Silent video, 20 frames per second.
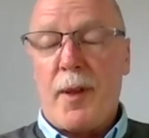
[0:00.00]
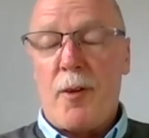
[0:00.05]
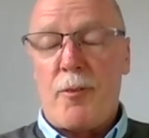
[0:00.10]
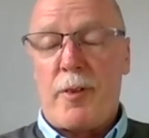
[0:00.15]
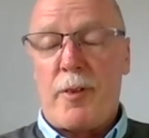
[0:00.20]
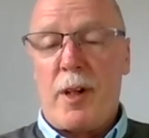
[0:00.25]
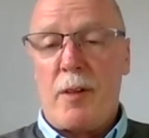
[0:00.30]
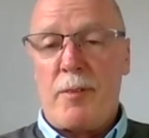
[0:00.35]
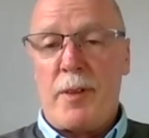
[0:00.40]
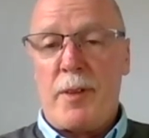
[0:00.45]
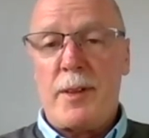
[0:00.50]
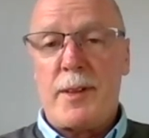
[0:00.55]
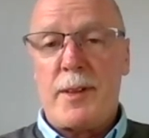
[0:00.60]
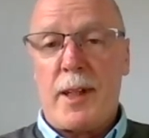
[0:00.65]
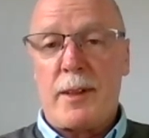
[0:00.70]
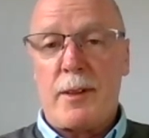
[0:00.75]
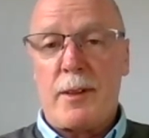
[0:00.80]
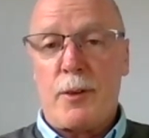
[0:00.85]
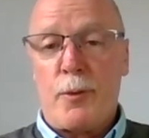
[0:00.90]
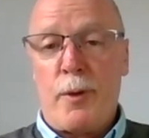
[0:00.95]
free of
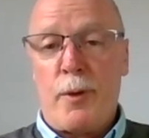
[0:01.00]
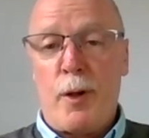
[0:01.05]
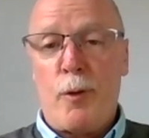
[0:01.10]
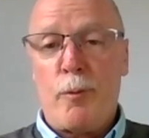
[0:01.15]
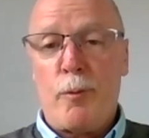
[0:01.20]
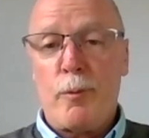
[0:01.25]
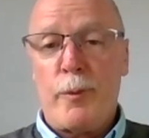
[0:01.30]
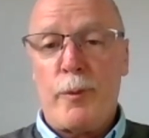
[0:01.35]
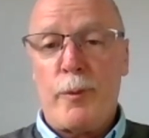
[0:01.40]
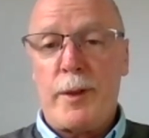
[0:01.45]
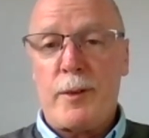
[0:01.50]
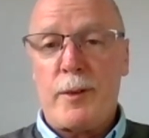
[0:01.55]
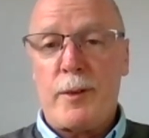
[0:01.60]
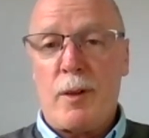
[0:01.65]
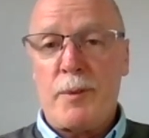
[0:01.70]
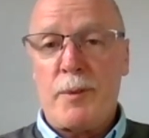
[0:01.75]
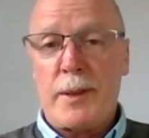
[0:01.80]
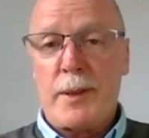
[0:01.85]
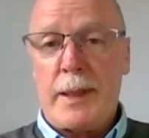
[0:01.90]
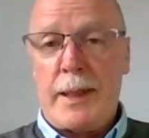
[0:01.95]
insects as well, which is
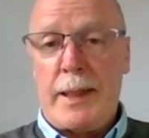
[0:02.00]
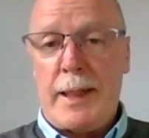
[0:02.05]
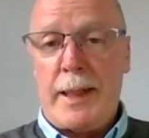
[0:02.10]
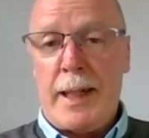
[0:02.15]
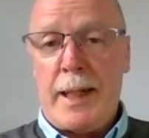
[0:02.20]
obviously